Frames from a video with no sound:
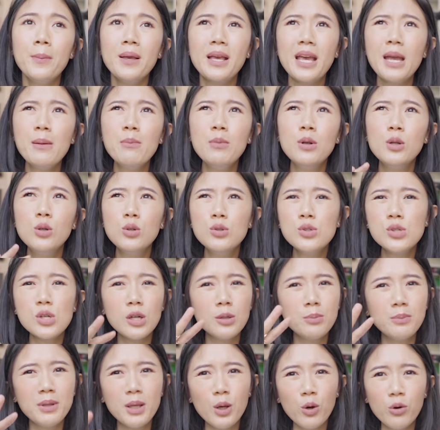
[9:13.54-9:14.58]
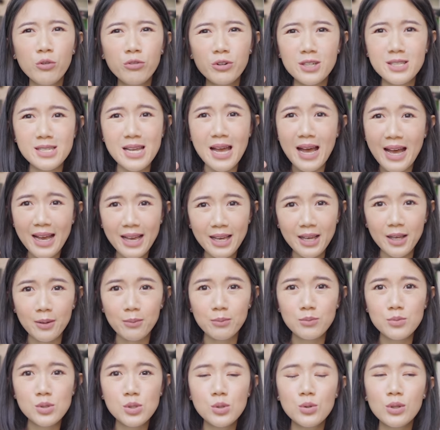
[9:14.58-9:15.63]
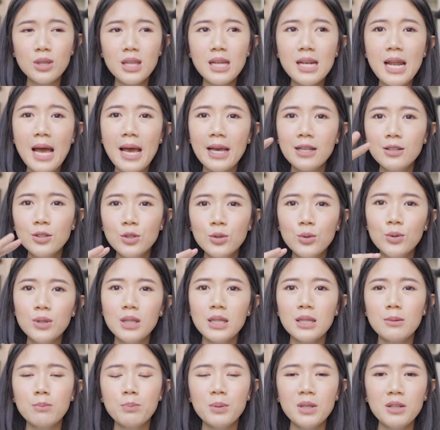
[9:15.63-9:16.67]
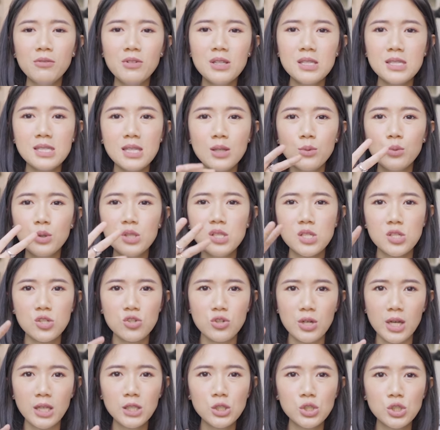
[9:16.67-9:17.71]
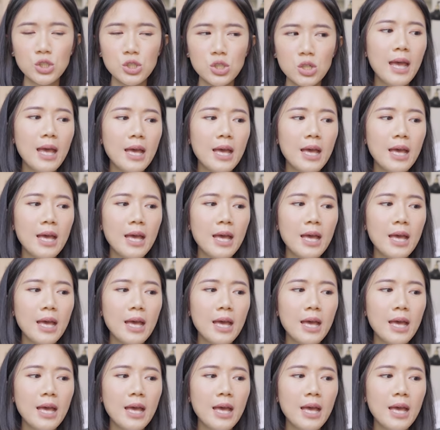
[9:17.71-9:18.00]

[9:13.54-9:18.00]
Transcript: became loose on me over time. So then I knew that PVC would stretch.